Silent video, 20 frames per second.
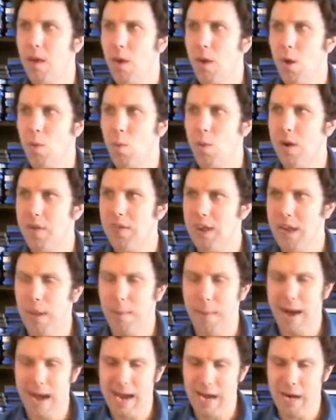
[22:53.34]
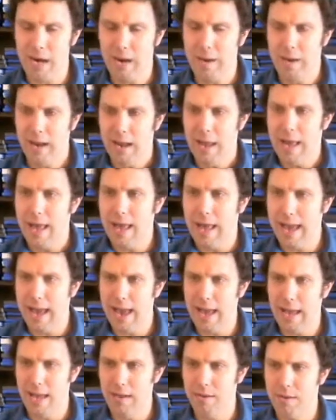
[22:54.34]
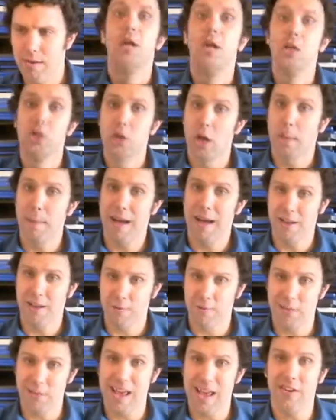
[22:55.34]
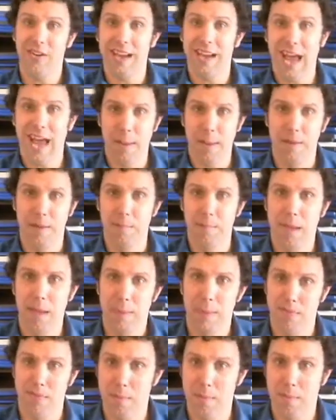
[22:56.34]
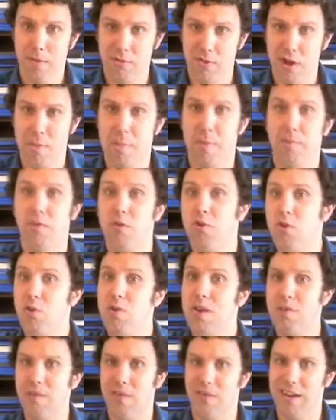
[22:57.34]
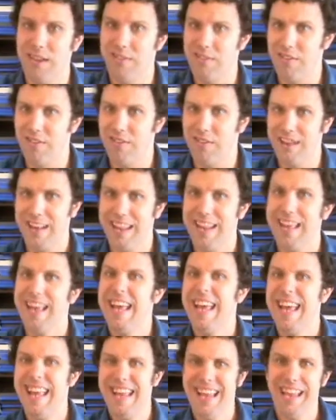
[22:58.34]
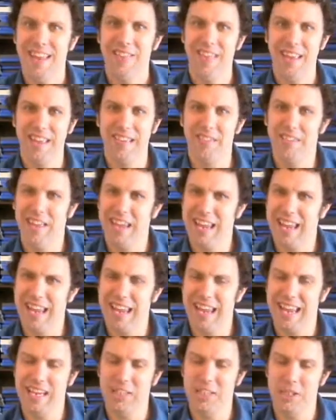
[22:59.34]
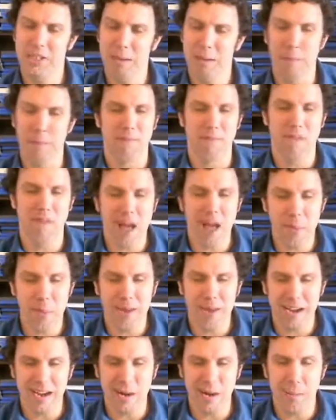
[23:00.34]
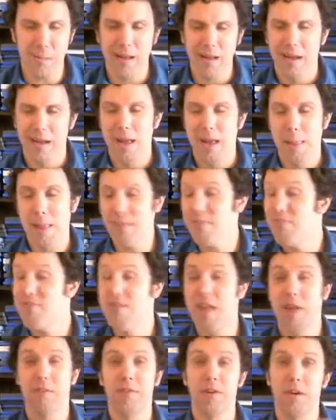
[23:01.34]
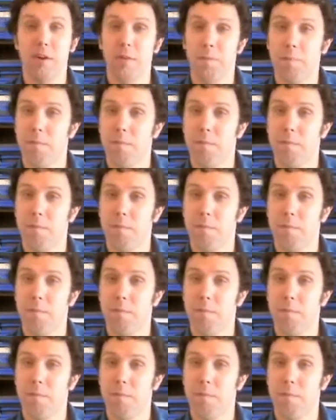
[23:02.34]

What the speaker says: where Gina Meyer and Patrick Flannery happen to be at the same restaurant, but for 2 different reasons, and he thinks she might be following them. That's never